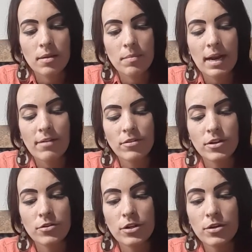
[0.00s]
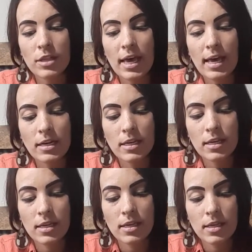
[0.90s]
But after you do that,
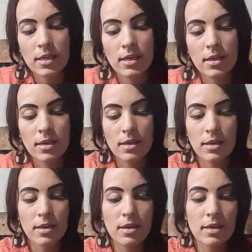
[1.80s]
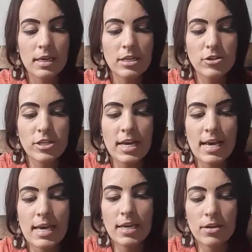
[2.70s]
each
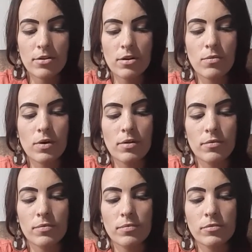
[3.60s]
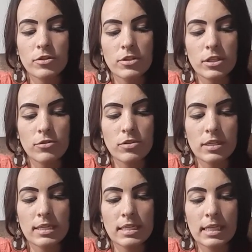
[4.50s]
day you're gonna wanna just loosen
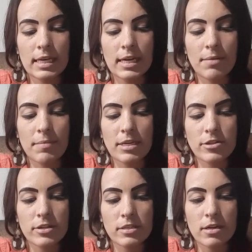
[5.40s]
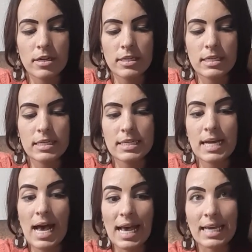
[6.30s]
this lid up, make sure it's not
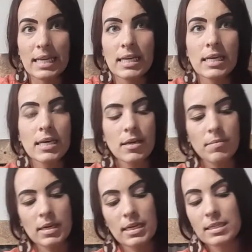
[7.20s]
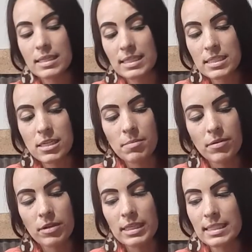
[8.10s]
tight because it is gonna be
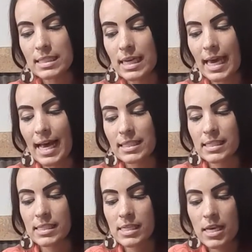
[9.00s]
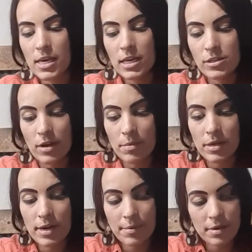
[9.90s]
releasing gases. So I'm gonna
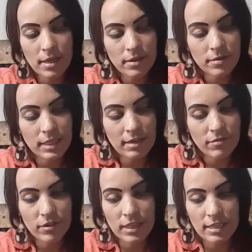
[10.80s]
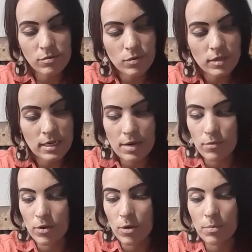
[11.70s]
grab another lid for this one and
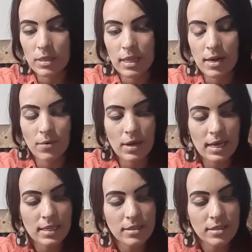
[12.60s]
we'll go put that away